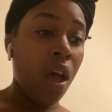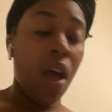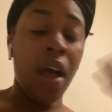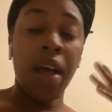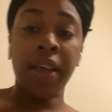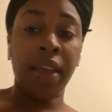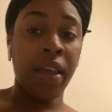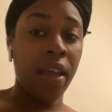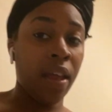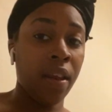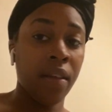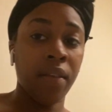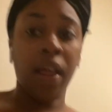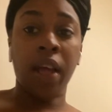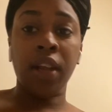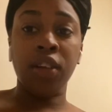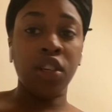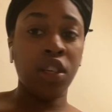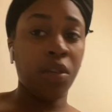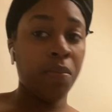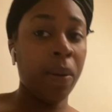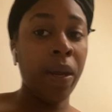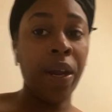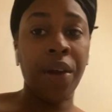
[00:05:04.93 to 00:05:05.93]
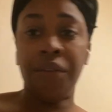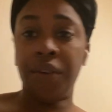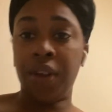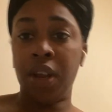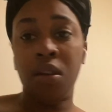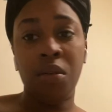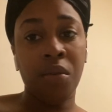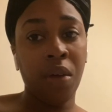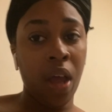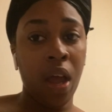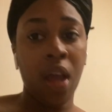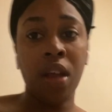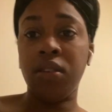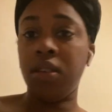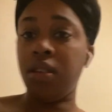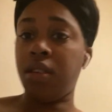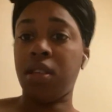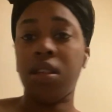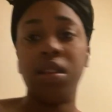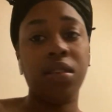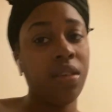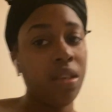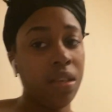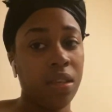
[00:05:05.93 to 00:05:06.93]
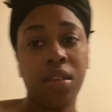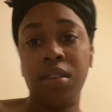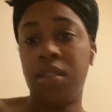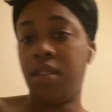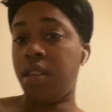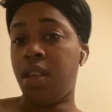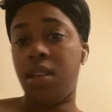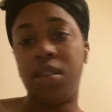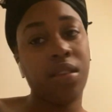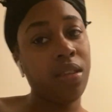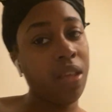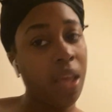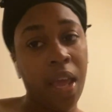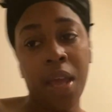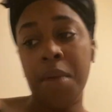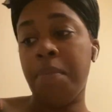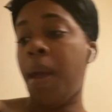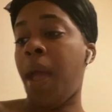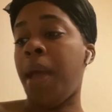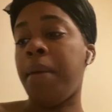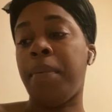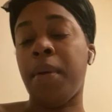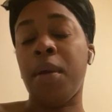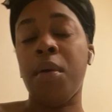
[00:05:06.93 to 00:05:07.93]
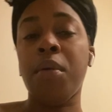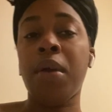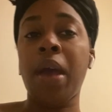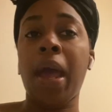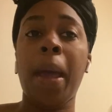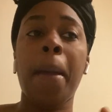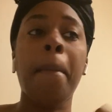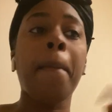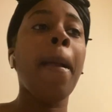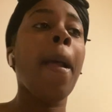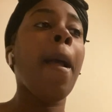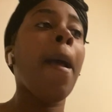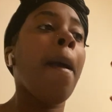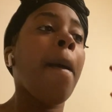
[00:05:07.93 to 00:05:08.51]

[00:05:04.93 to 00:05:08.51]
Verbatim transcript: Again, like, just period, okay? Just consistency is key, baby, okay?